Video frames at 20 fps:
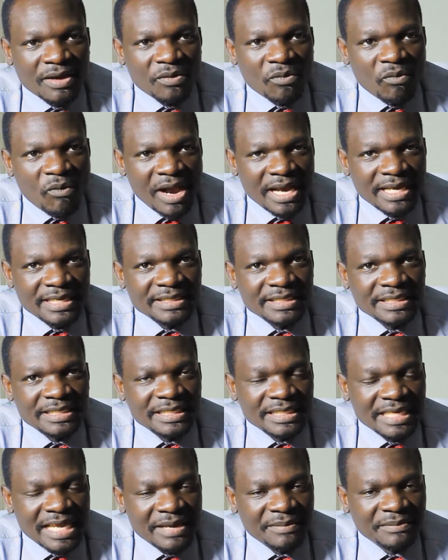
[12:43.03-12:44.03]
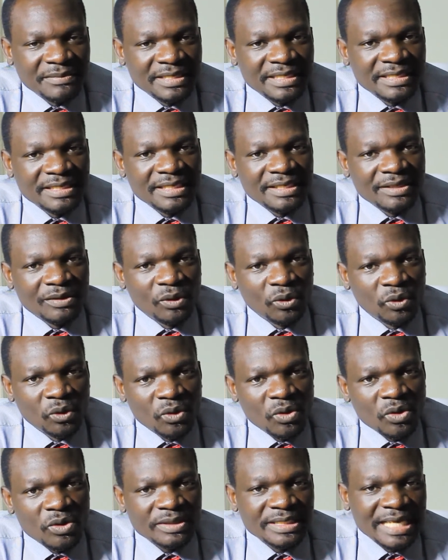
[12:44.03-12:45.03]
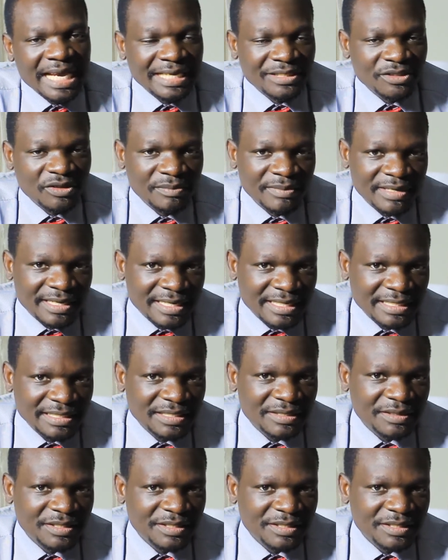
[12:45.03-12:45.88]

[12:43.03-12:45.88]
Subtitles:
Why is it named glucose isomerase?